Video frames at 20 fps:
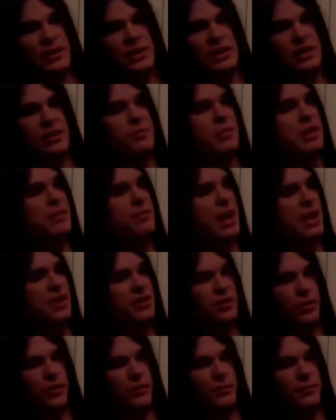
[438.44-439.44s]
This is a B
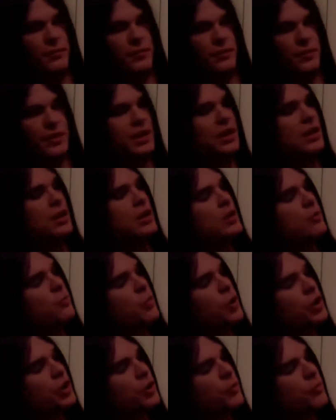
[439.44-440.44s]
major.
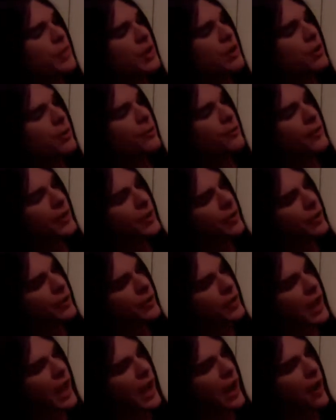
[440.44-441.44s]
Put your middle
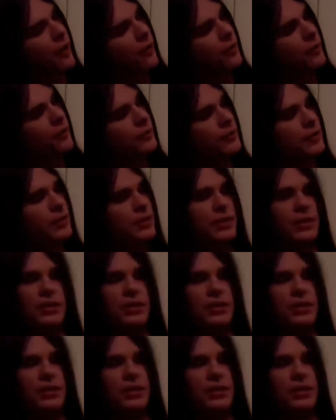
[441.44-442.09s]
finger down